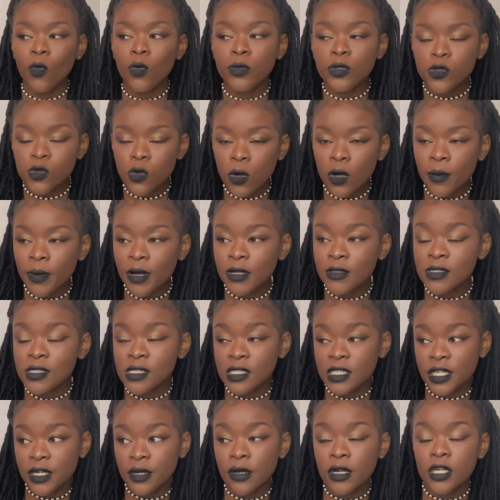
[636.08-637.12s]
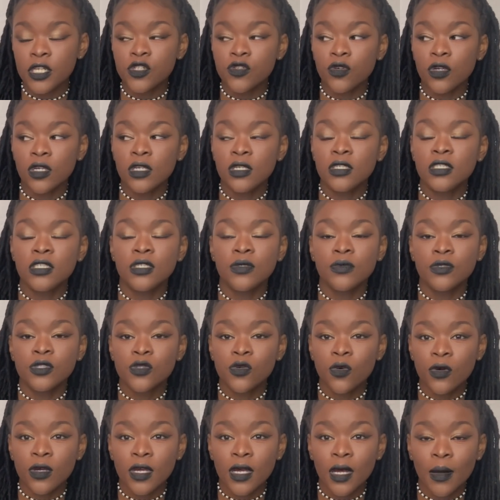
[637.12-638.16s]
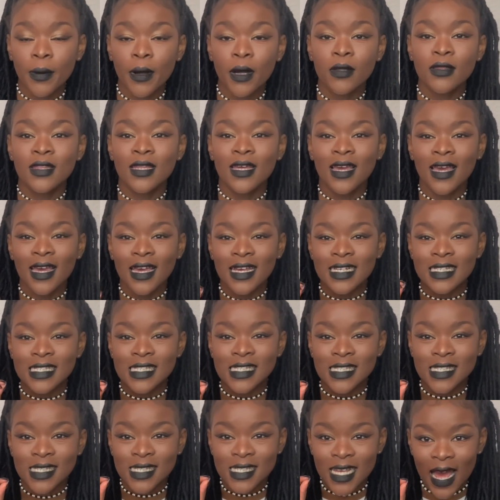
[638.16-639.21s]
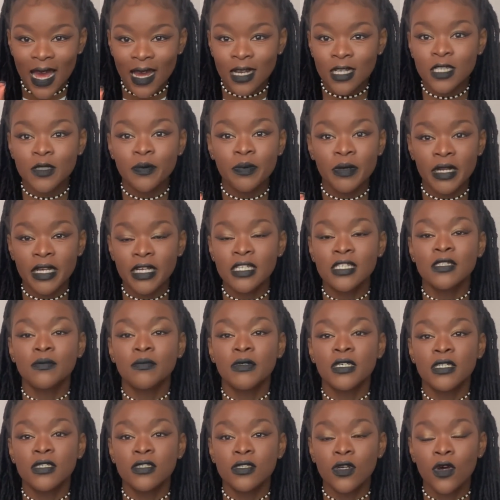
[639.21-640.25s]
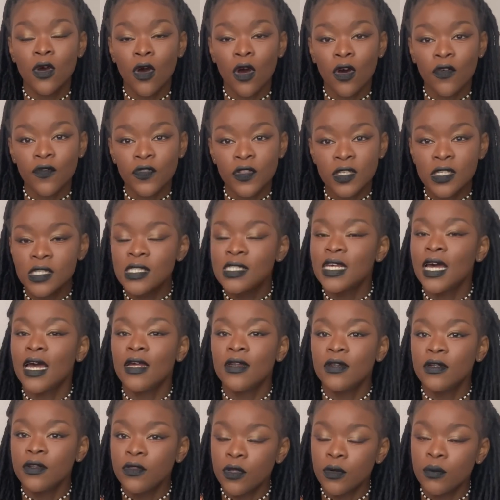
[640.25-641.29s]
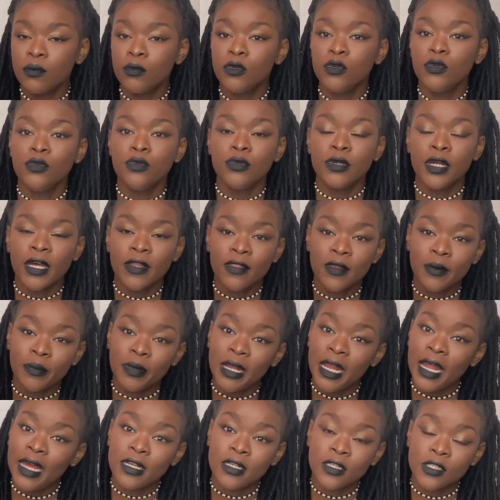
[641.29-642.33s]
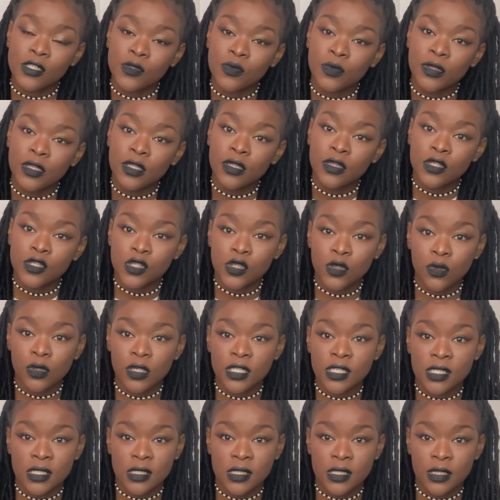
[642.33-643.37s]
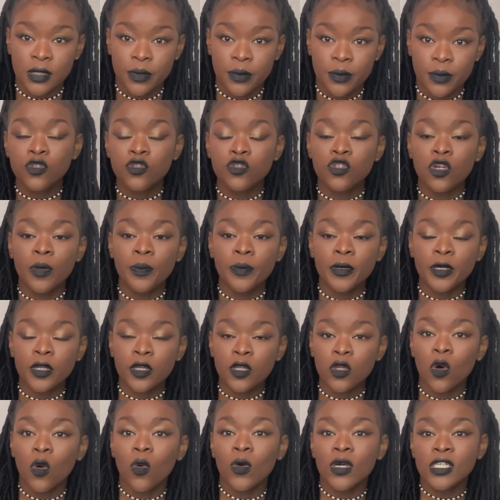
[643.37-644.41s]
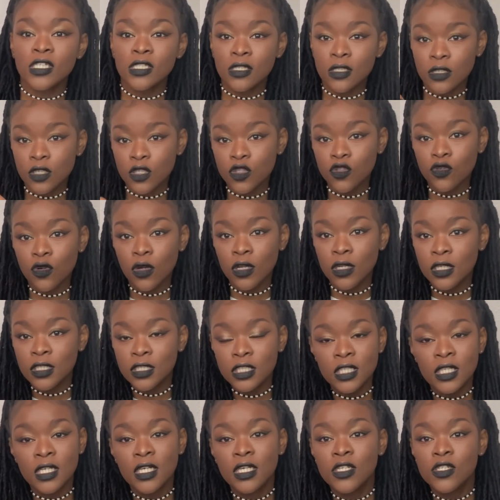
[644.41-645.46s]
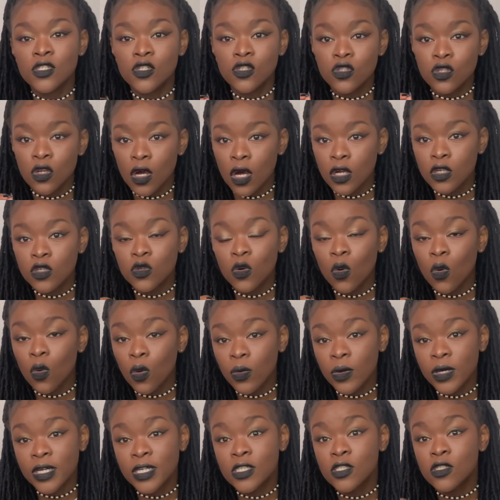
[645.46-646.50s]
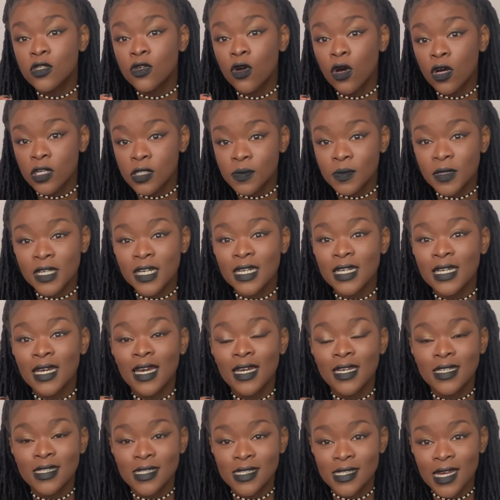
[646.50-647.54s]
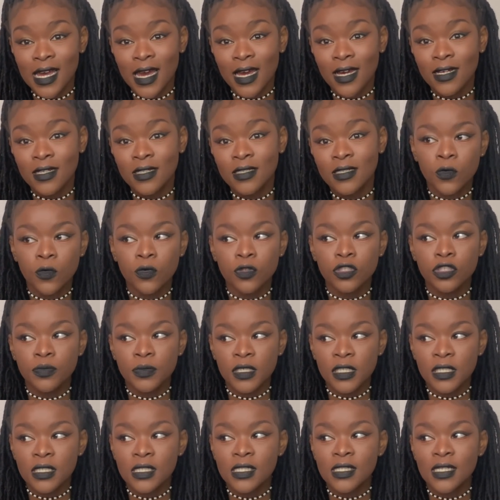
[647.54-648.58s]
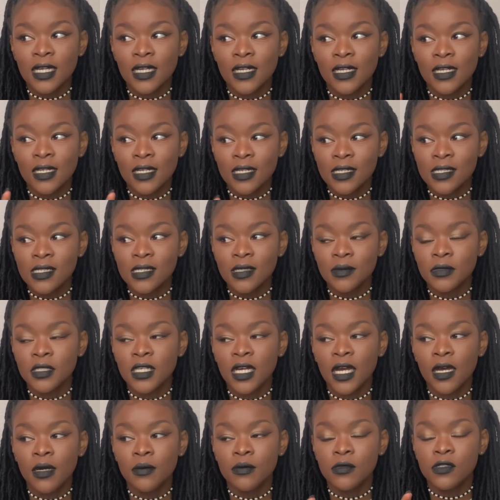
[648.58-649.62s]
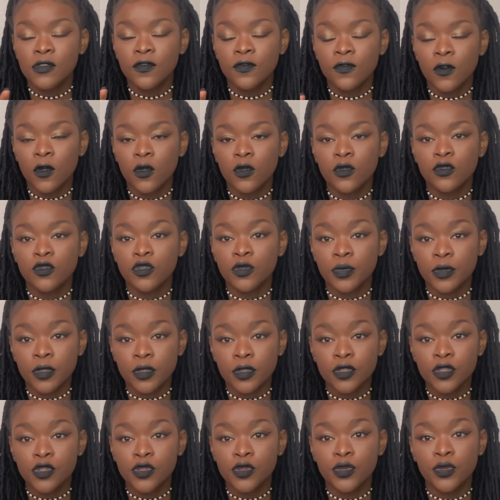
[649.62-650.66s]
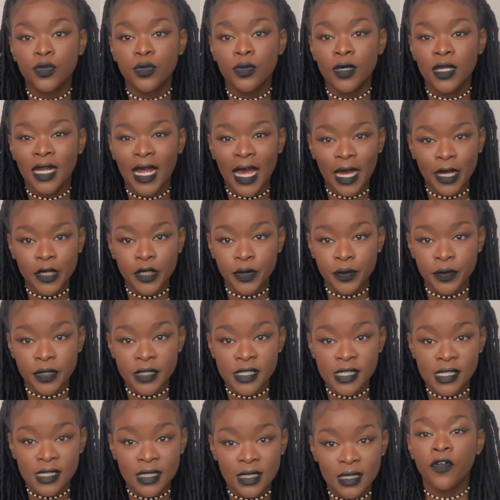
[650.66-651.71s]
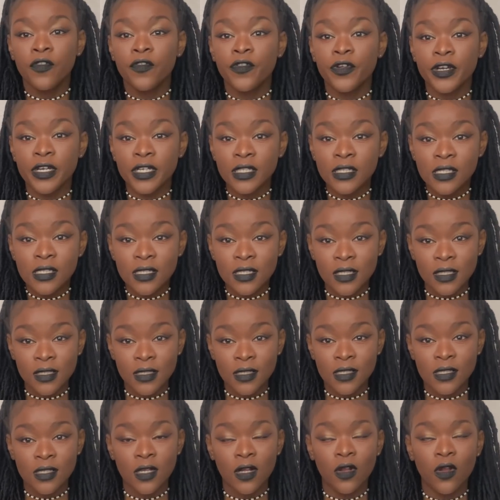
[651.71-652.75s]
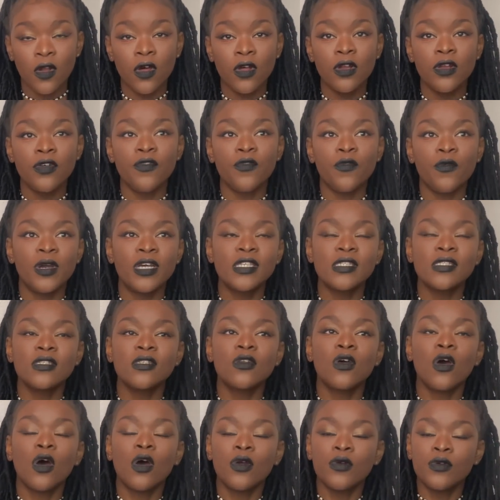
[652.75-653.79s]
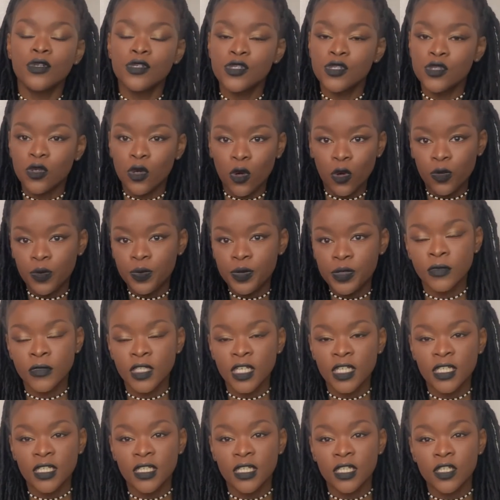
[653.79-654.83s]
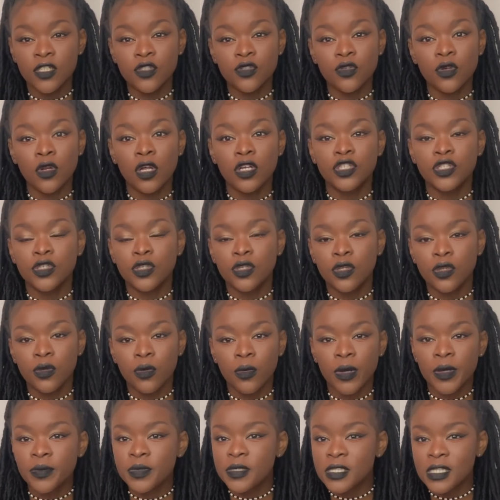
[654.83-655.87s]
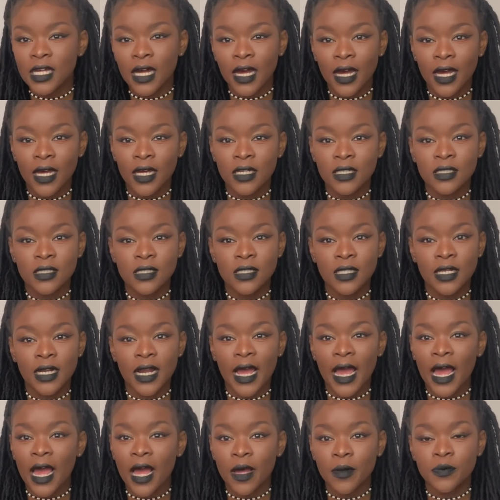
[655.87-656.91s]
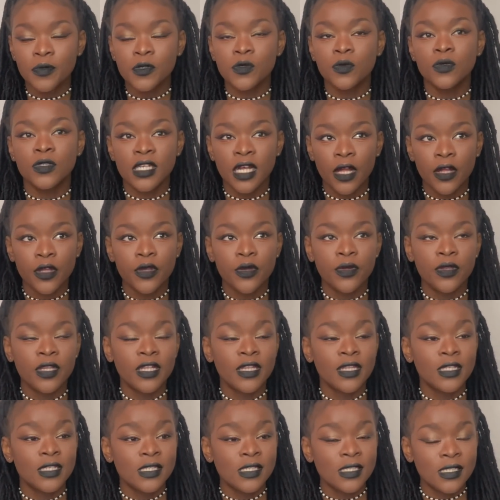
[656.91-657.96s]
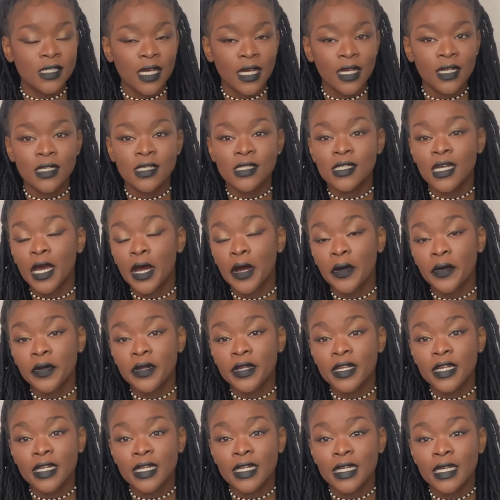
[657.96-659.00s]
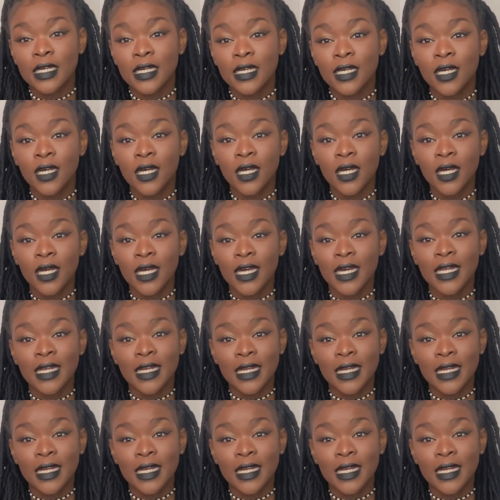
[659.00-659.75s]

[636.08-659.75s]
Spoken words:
we talk about sidereal astrology, we're talking about the exact placement of the sun, the moon, and the planets within the solar system. Tropical or Western astrology is not always cosmically exact, which means that it is sometimes vulnerable to inaccuracy. For instance, a lot of Western horoscopes and astrological websites and apps will tell you that the sun is currently in